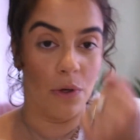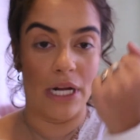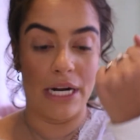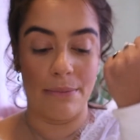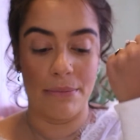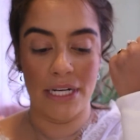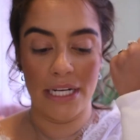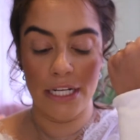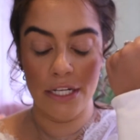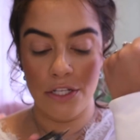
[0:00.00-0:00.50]
what
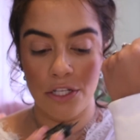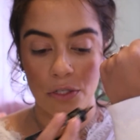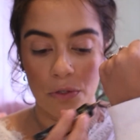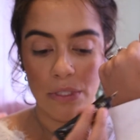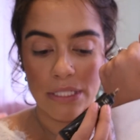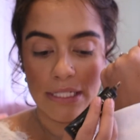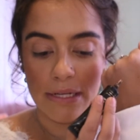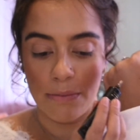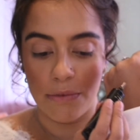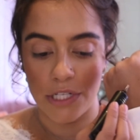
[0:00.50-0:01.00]
I'm going to do
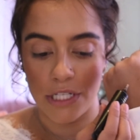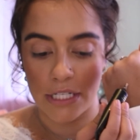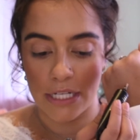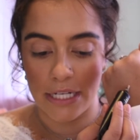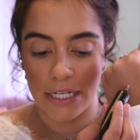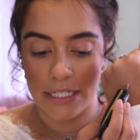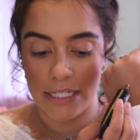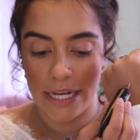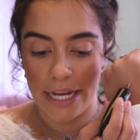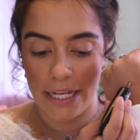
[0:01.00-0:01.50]
is I'm just
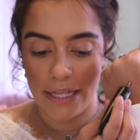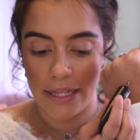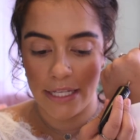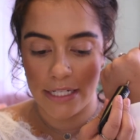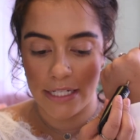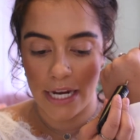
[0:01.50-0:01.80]
going to take the